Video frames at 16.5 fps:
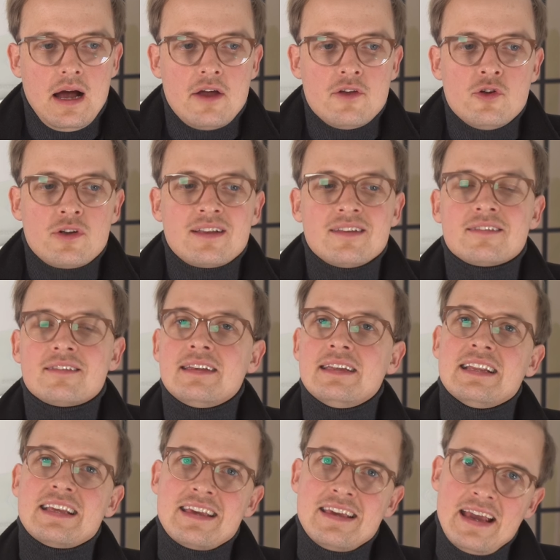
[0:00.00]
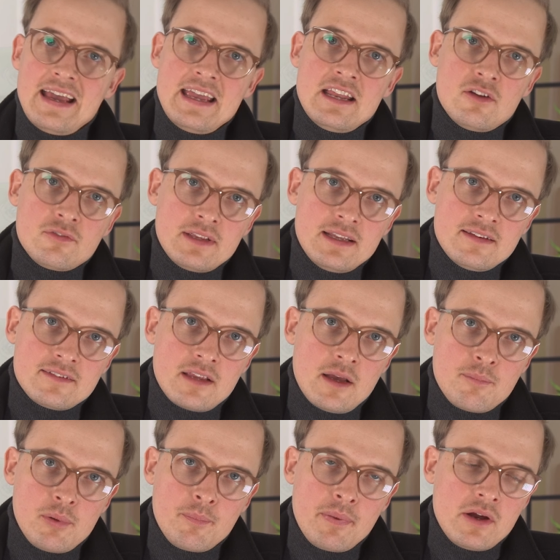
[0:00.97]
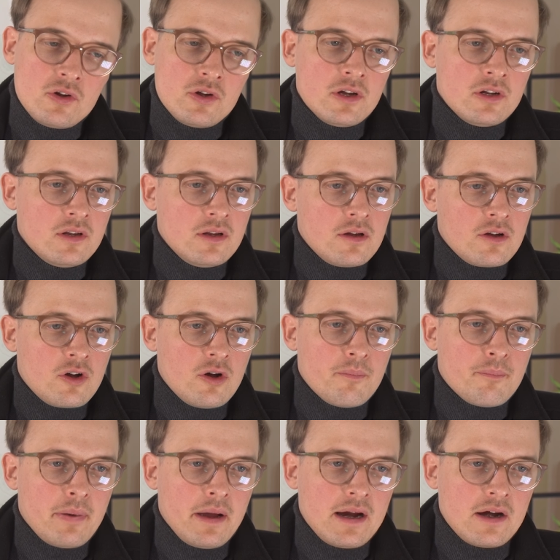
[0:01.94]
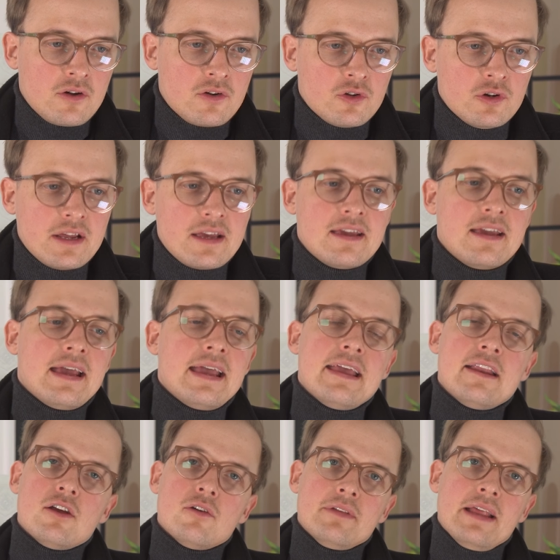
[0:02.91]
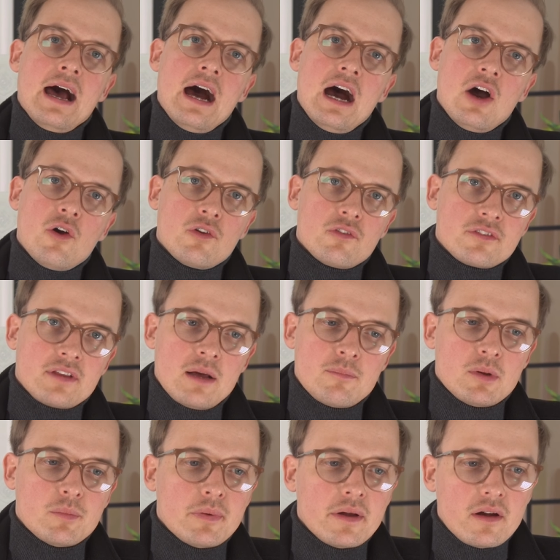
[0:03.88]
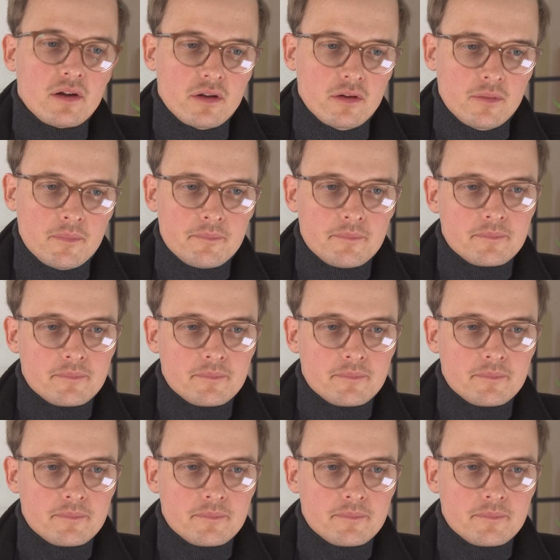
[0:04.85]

You can see the gain of the in-sample period compared to the gain of the out-of-sample period.